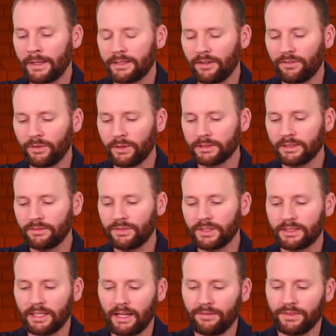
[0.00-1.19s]
Jeff Wilson for
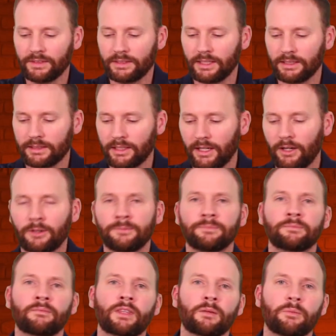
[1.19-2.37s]
San Francisco.
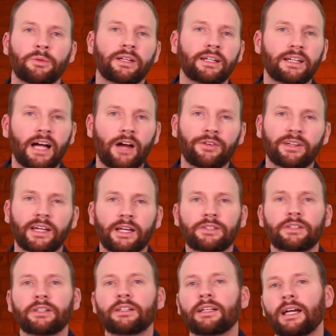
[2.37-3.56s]
Breida got
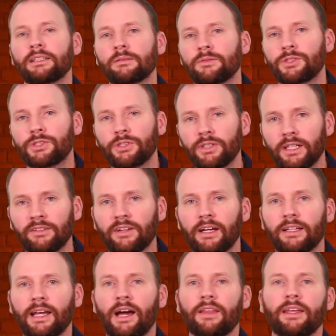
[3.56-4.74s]
re-injured. As I'm shooting
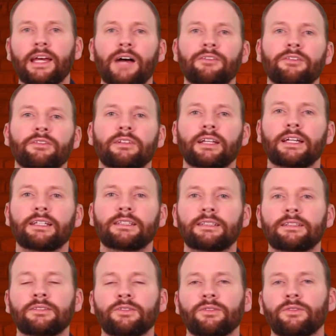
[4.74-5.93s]
right now, they haven't
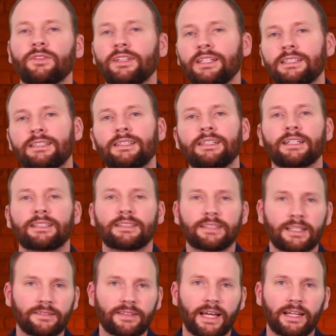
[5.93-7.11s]
released the
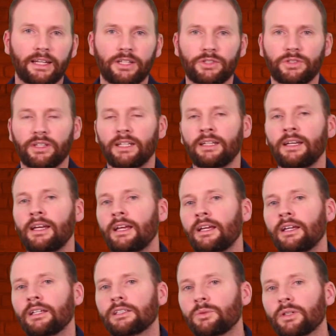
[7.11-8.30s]
extent of that injury.
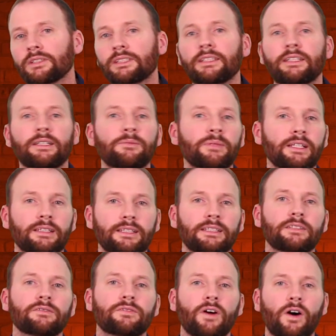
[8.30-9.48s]
So Wilson could be a
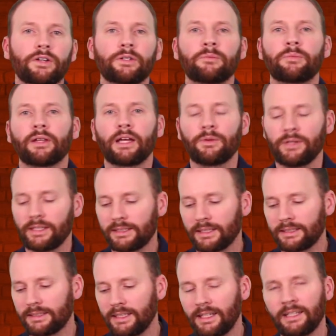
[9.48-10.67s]
decent volume play week
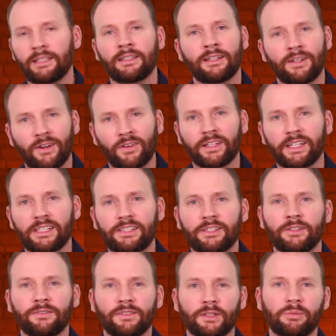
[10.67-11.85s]
16. Only
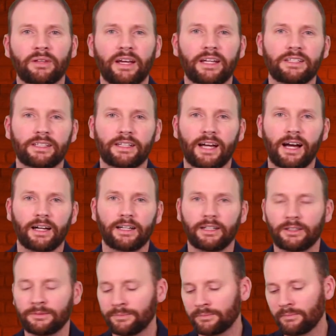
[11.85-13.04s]
issue, they're playing
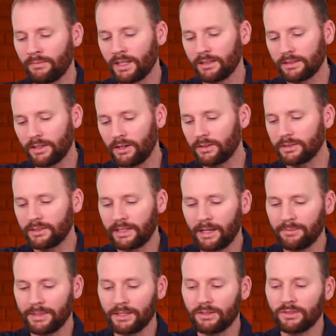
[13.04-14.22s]
Chicago. So you
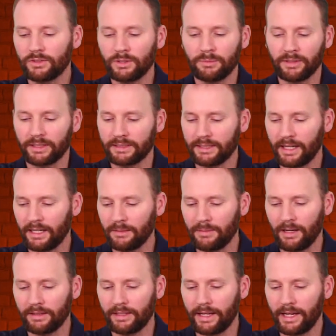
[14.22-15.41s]
can't be super excited
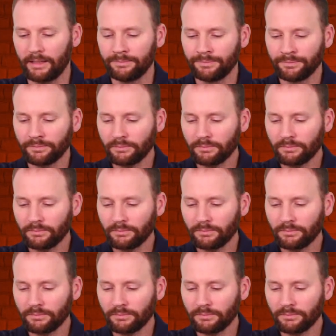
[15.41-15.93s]
about that.